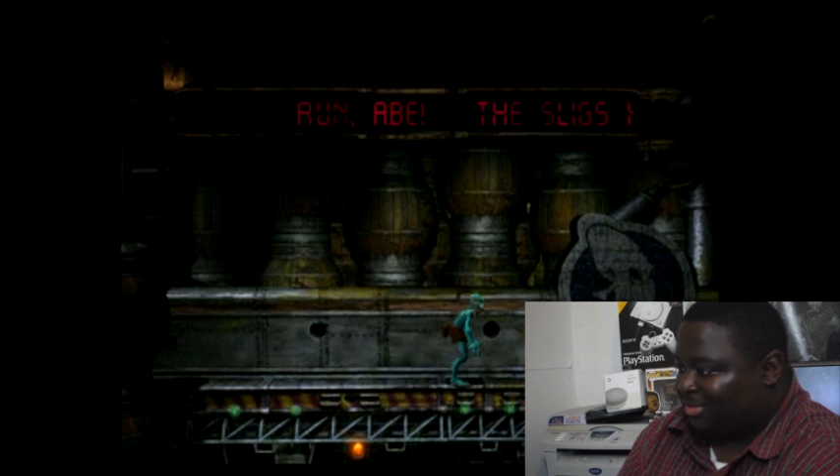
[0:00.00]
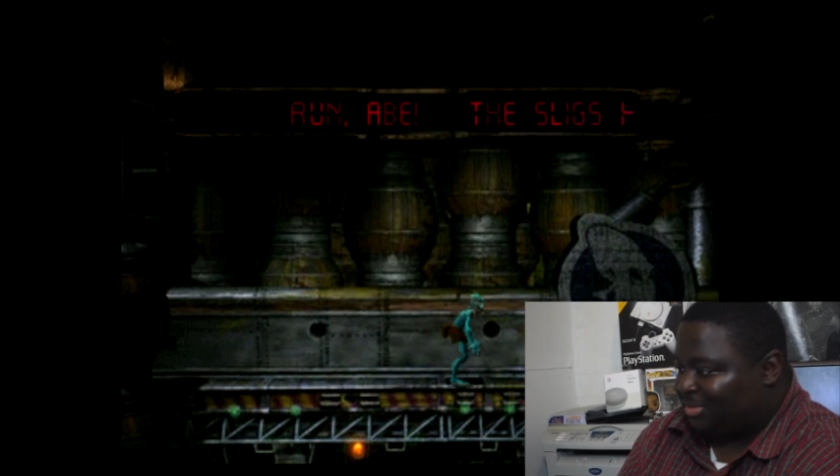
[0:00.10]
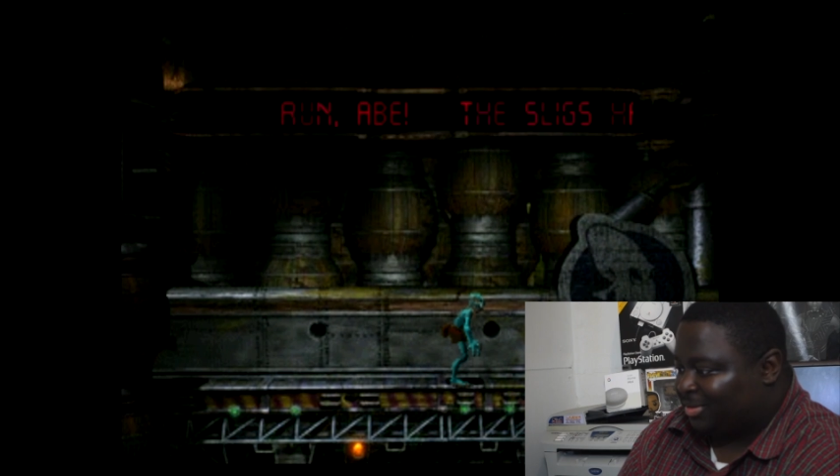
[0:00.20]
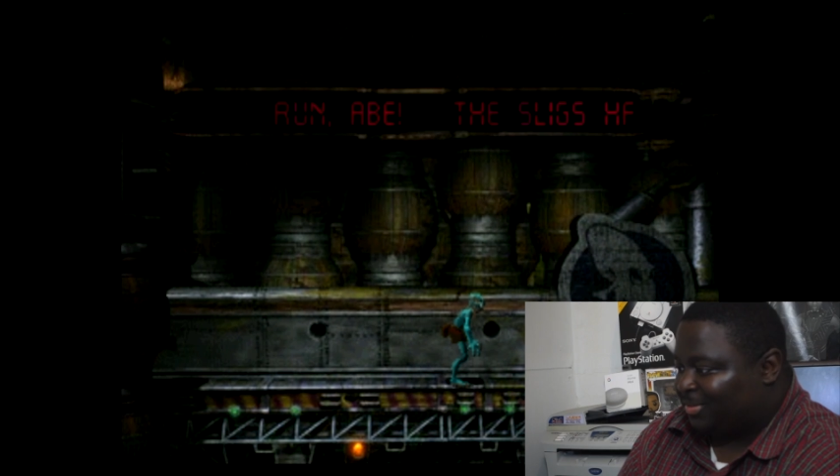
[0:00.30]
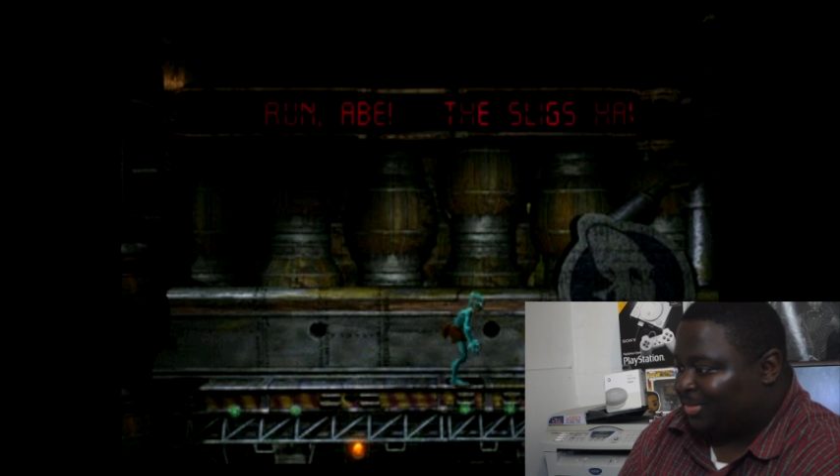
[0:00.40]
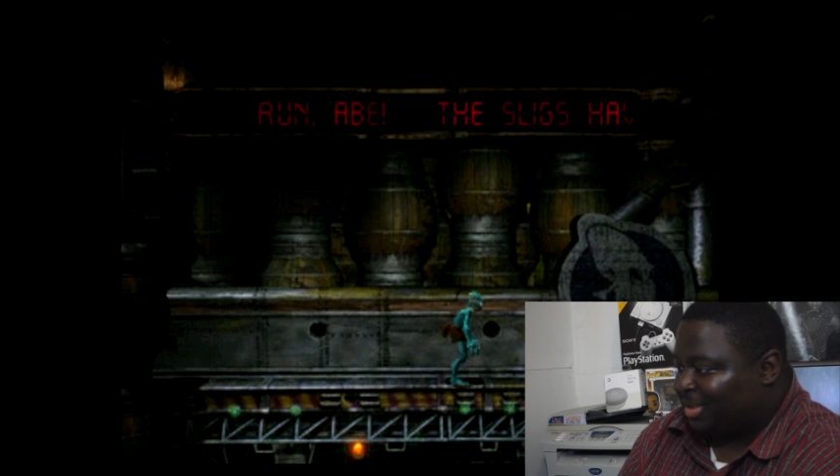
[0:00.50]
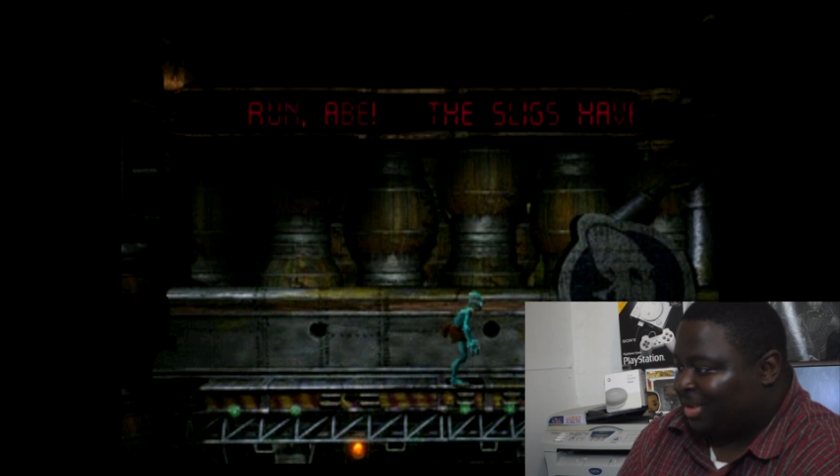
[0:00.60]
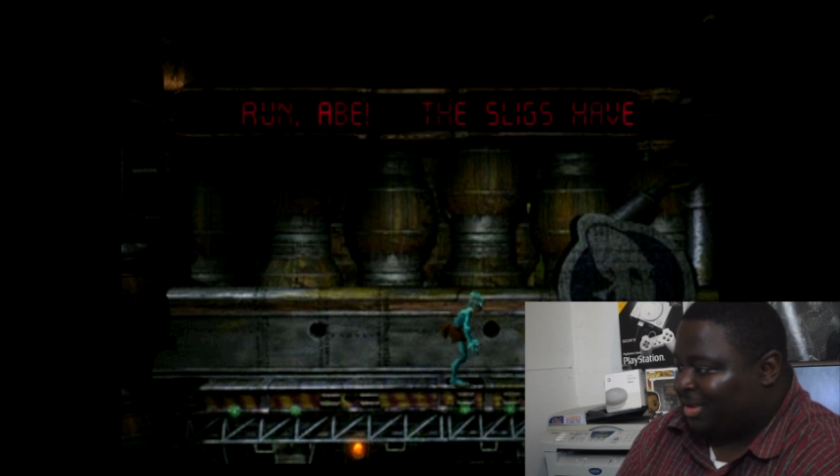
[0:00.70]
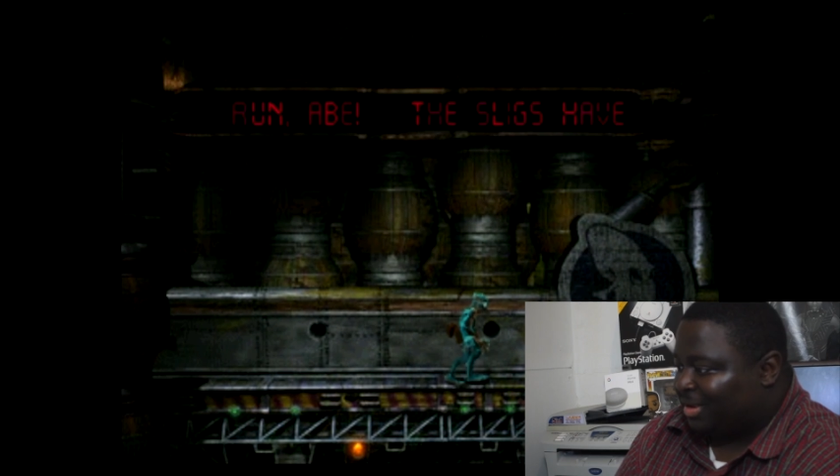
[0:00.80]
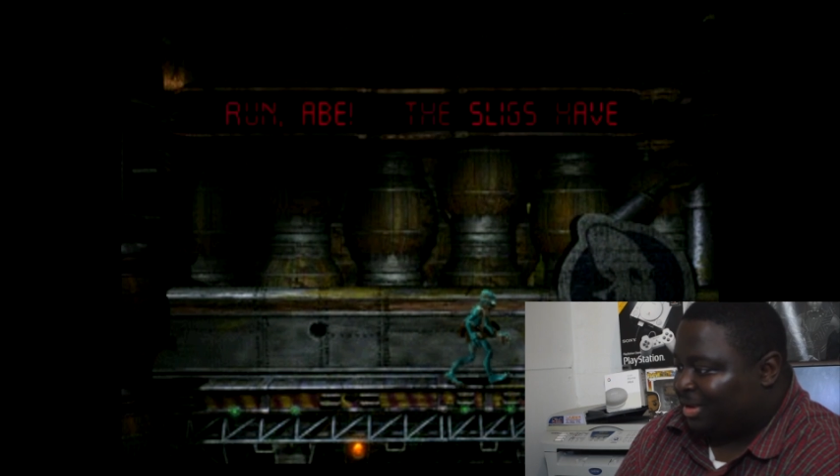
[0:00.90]
So
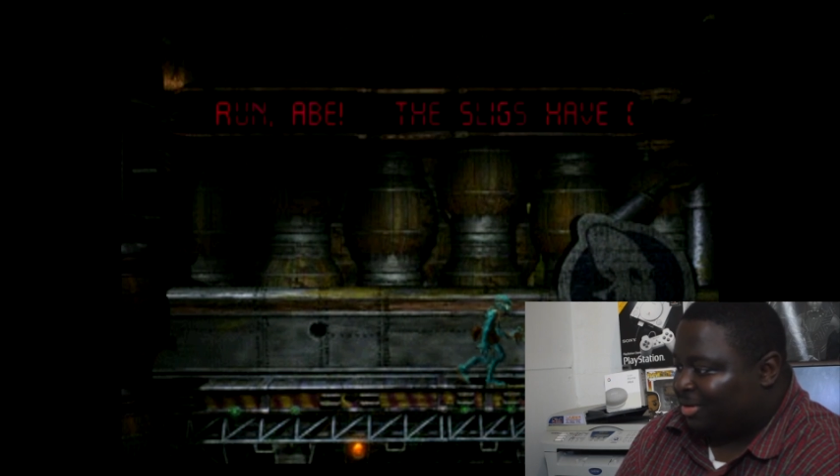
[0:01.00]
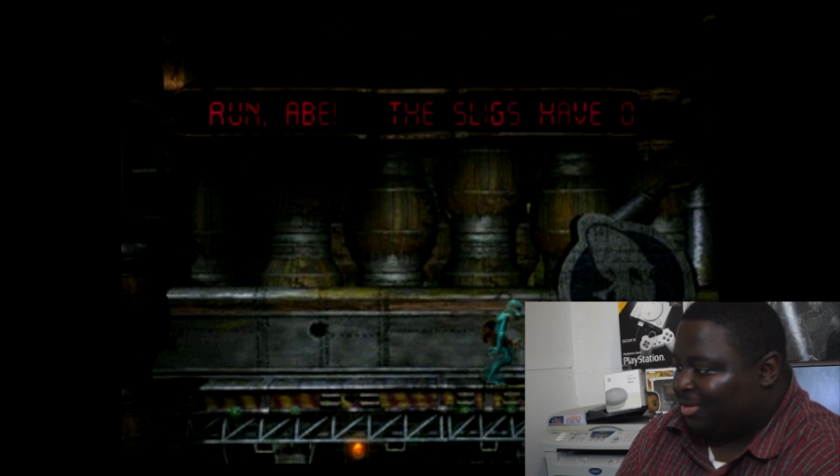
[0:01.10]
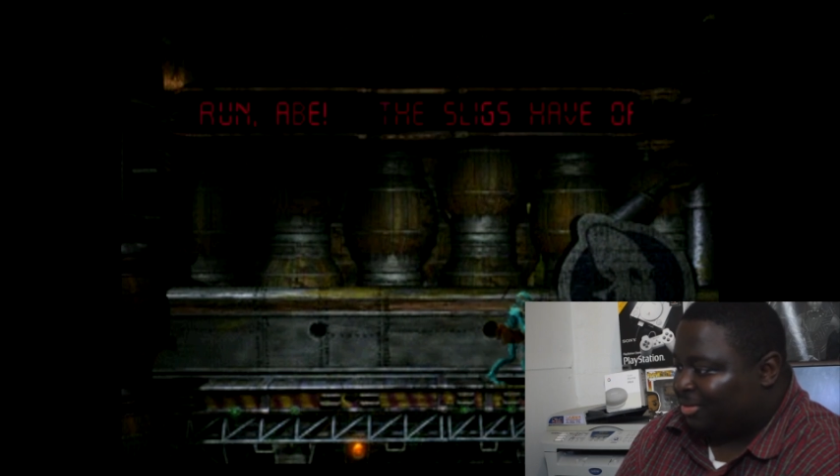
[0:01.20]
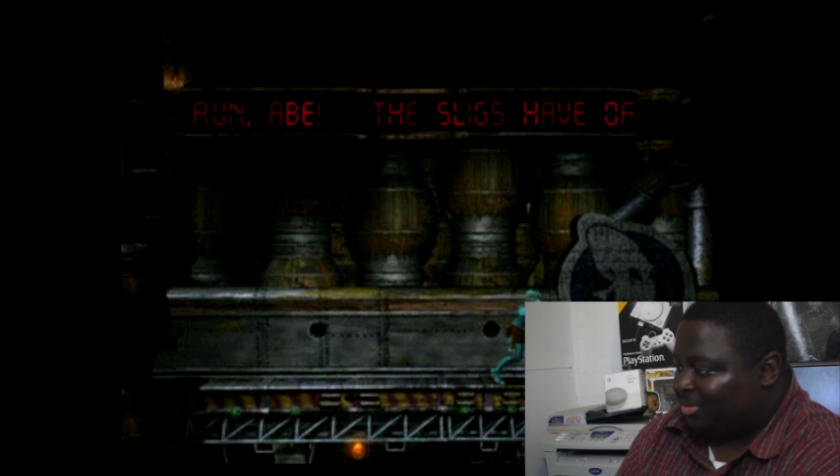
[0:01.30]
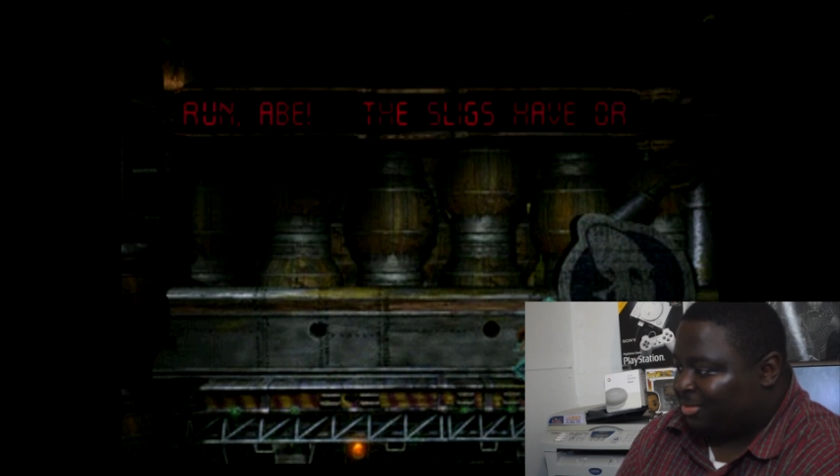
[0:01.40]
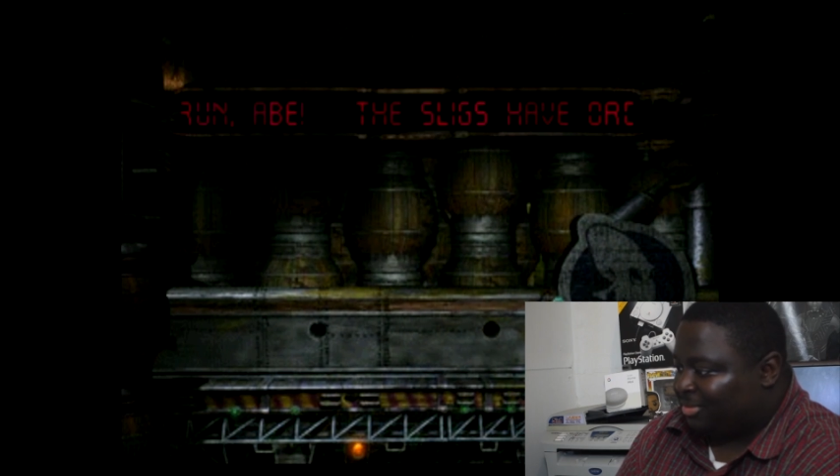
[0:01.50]
I don't know.